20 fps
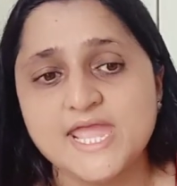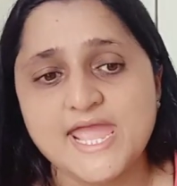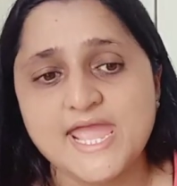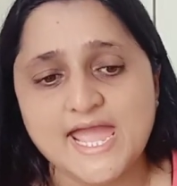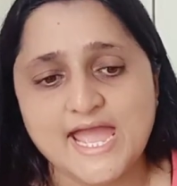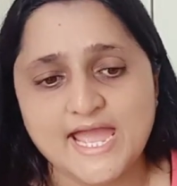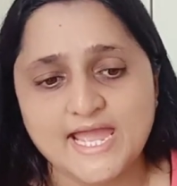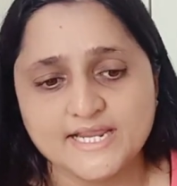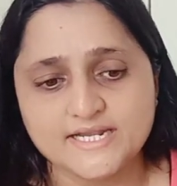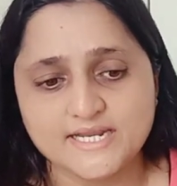
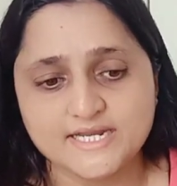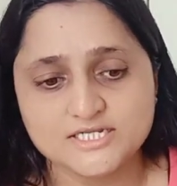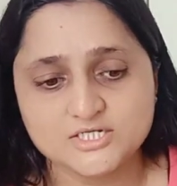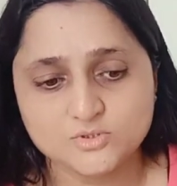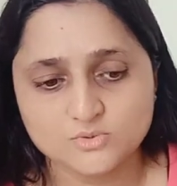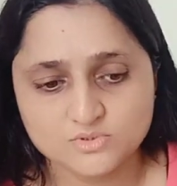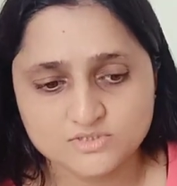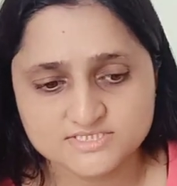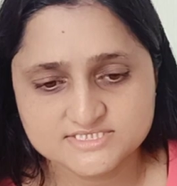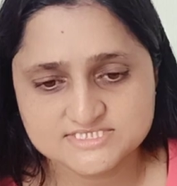and I
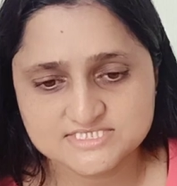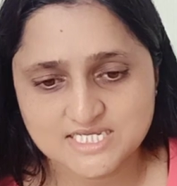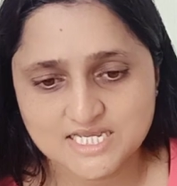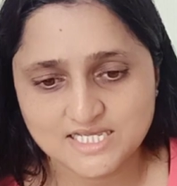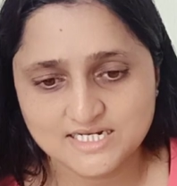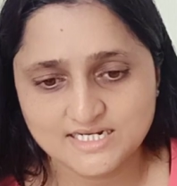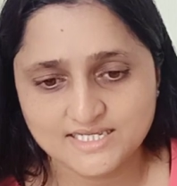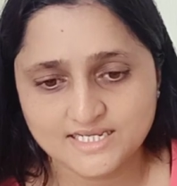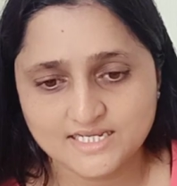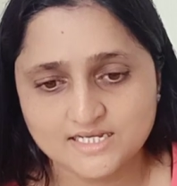told Sia,
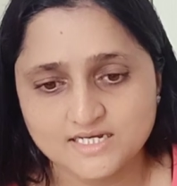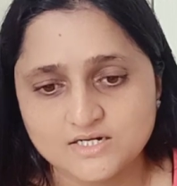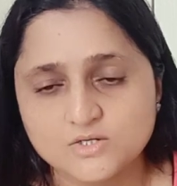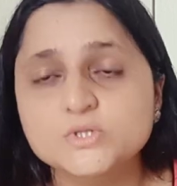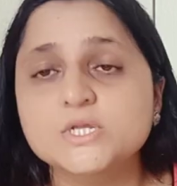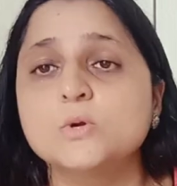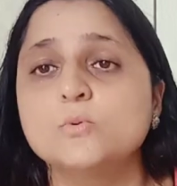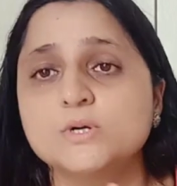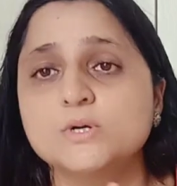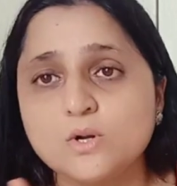like, okay,
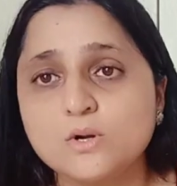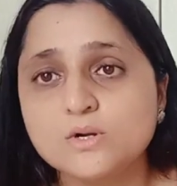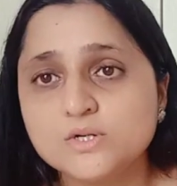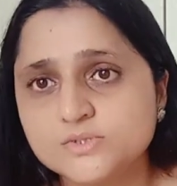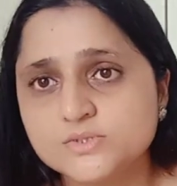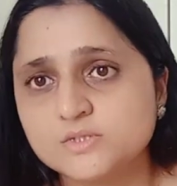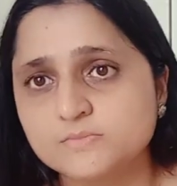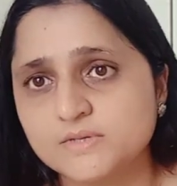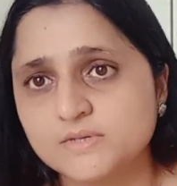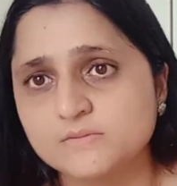what all do you
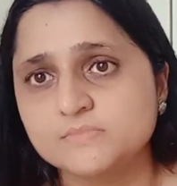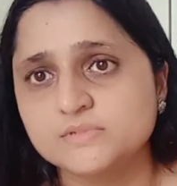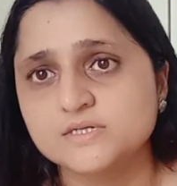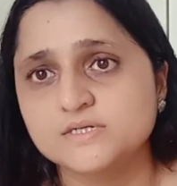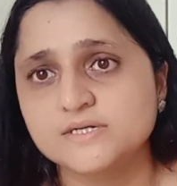remember,